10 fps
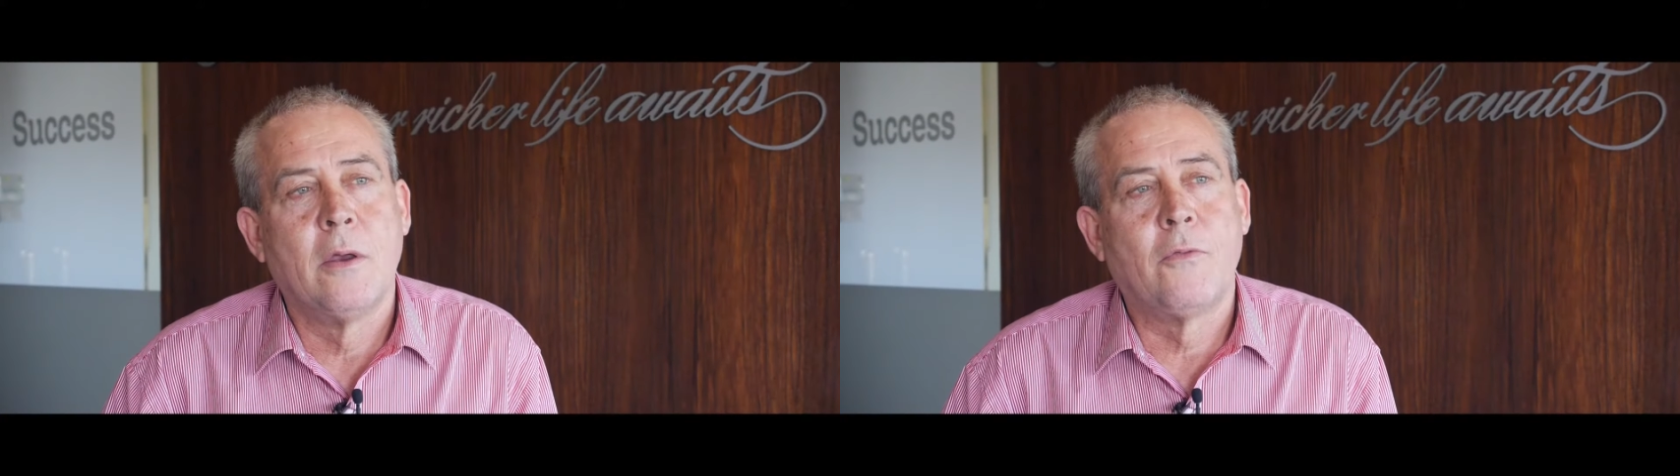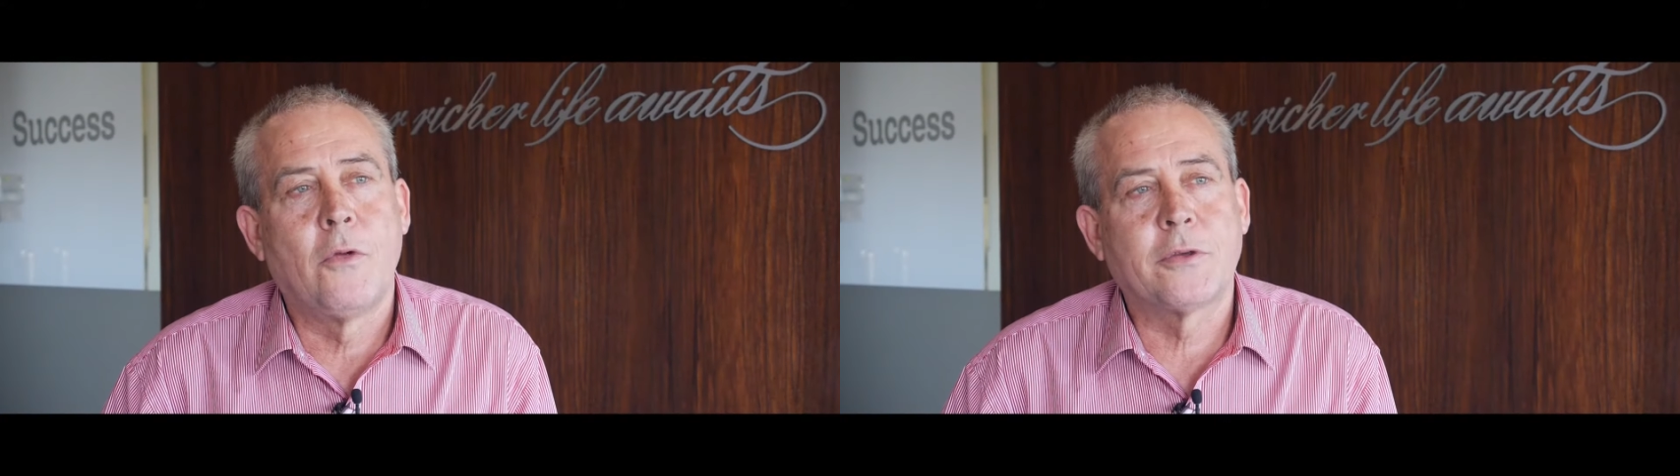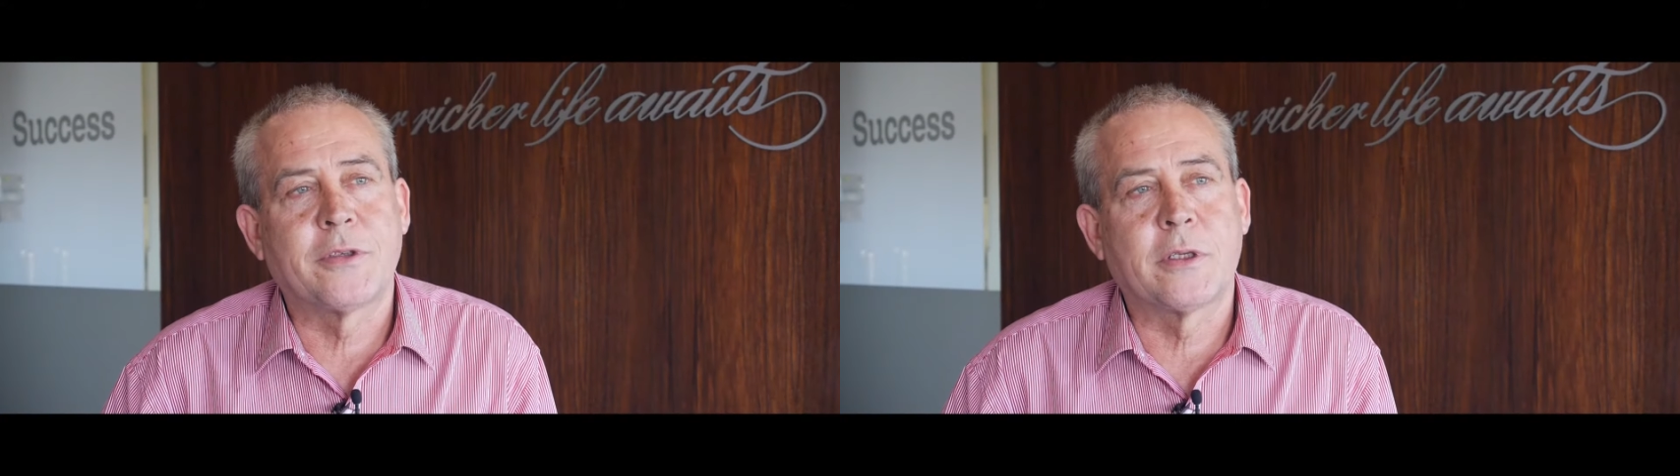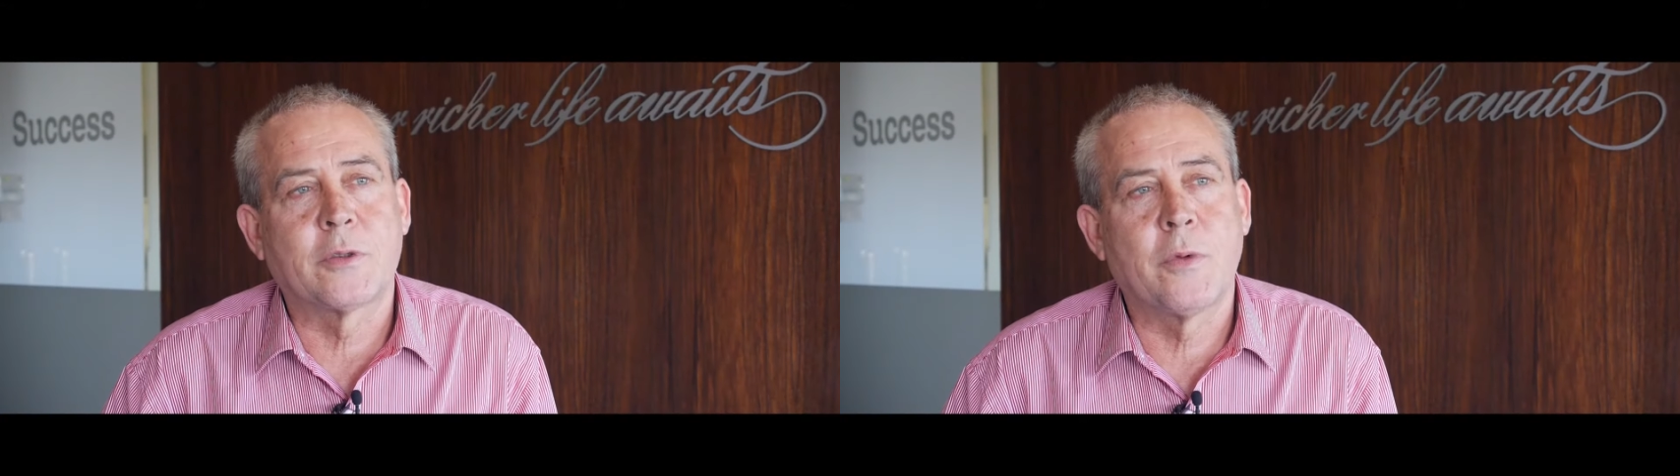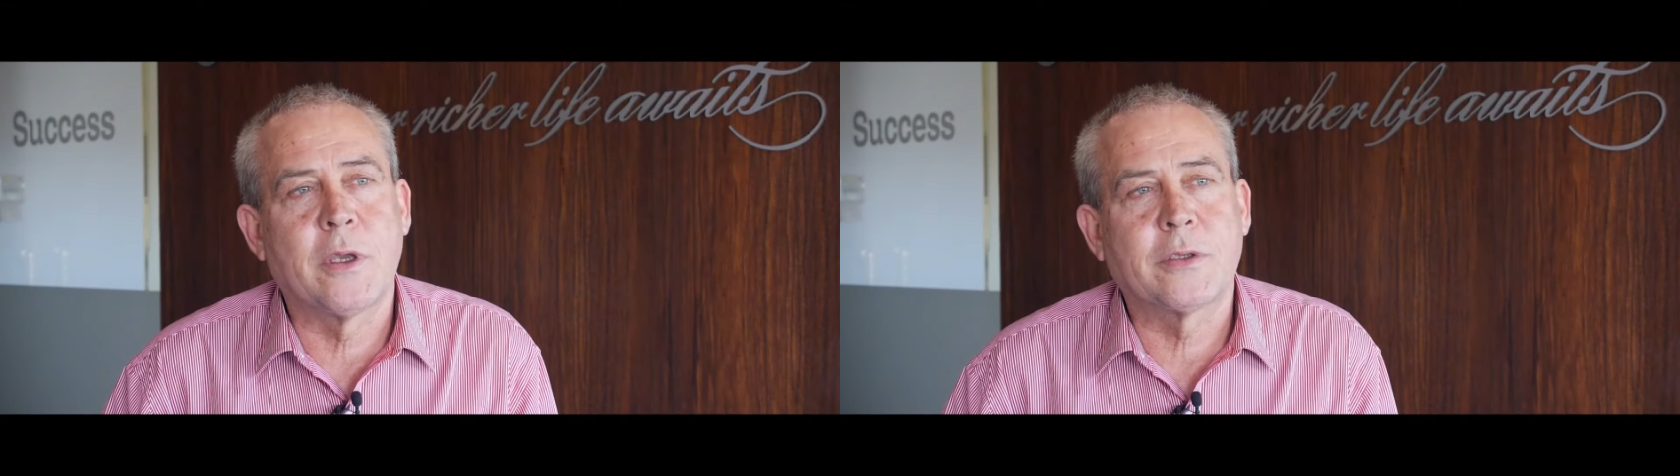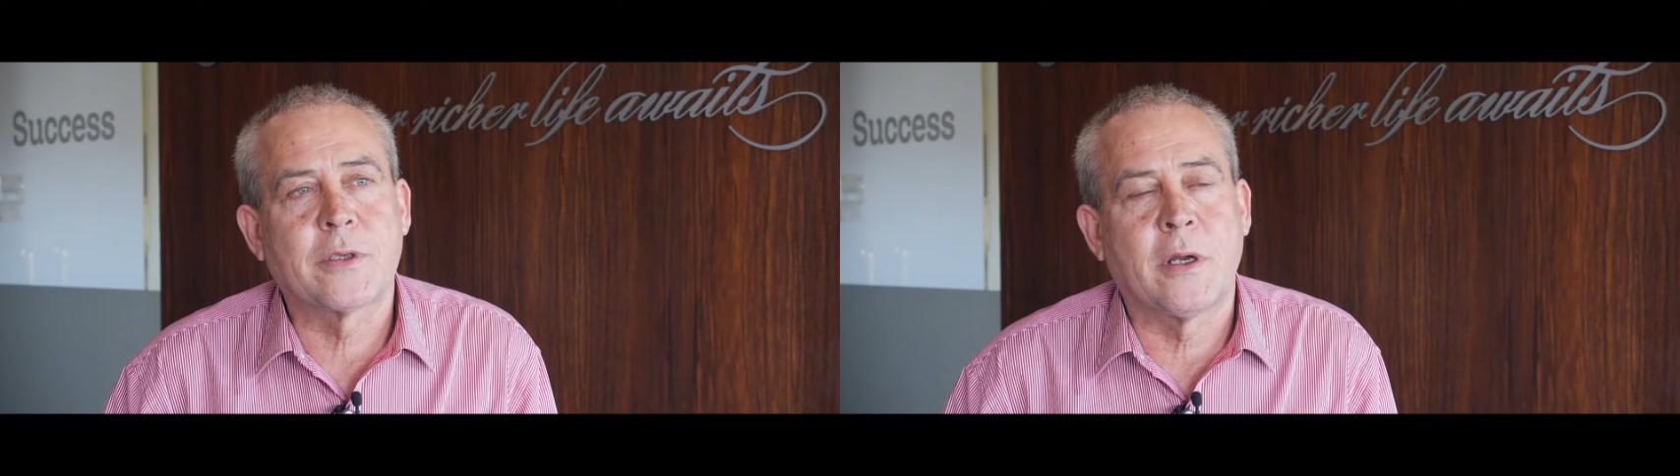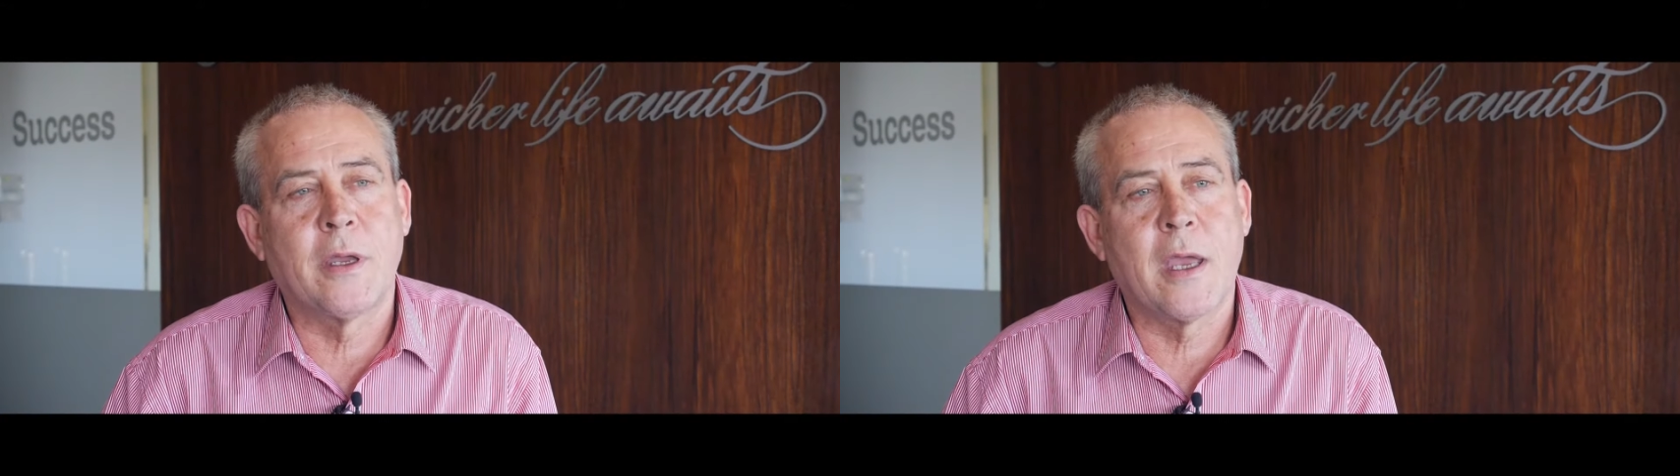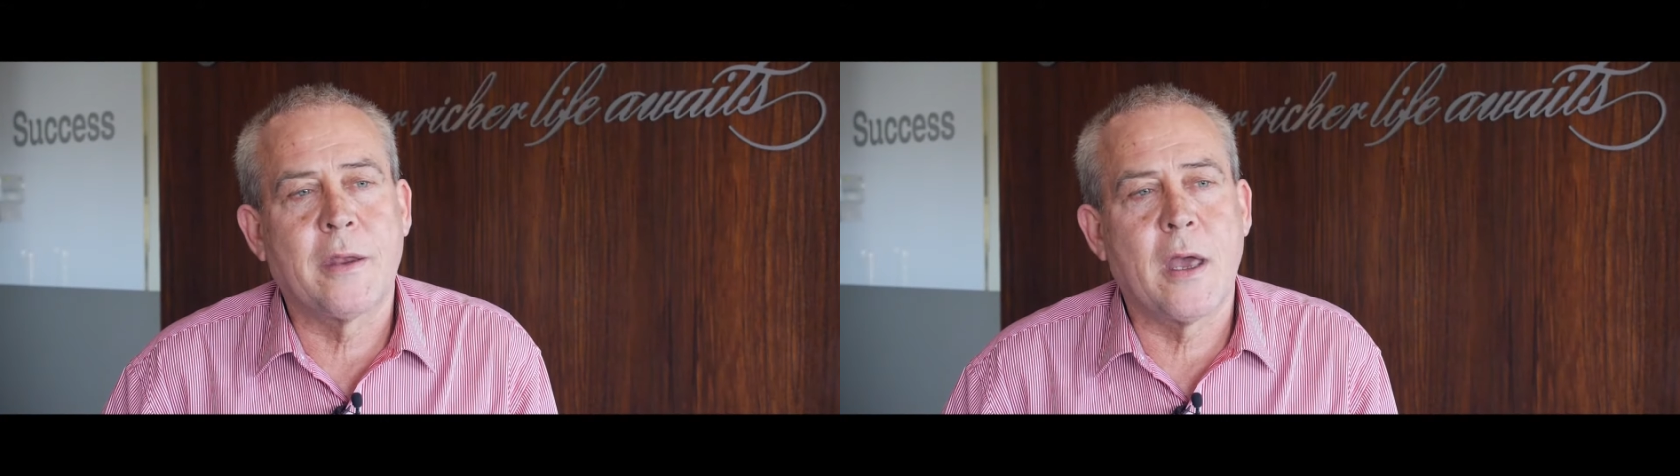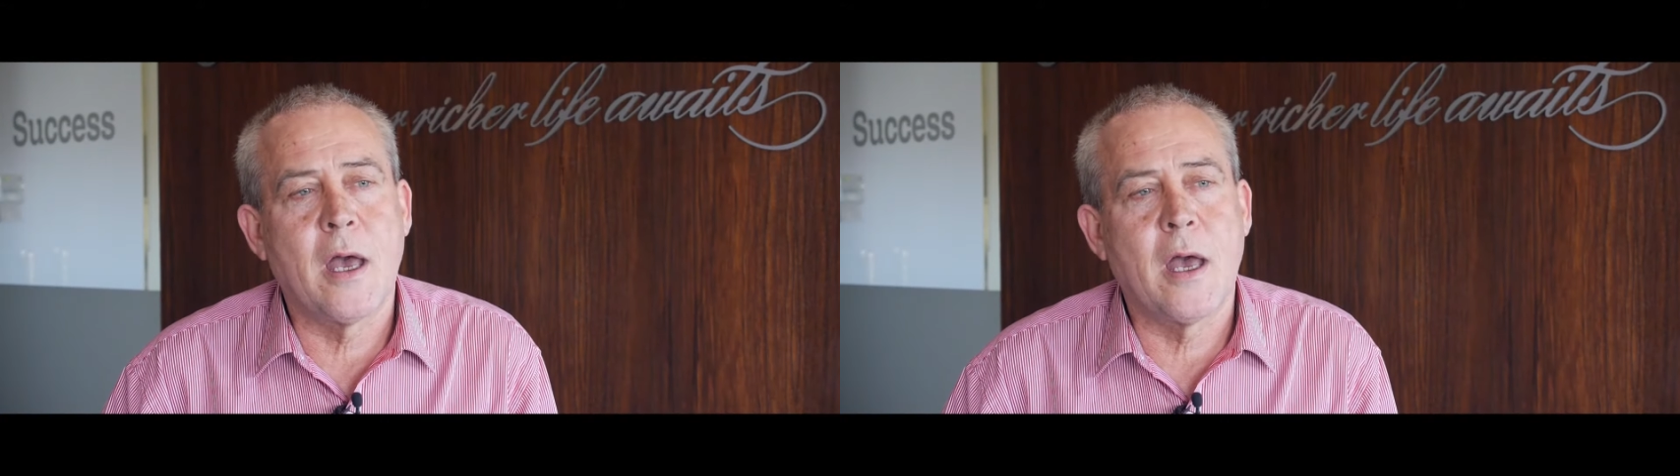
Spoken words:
First 6 weeks, I had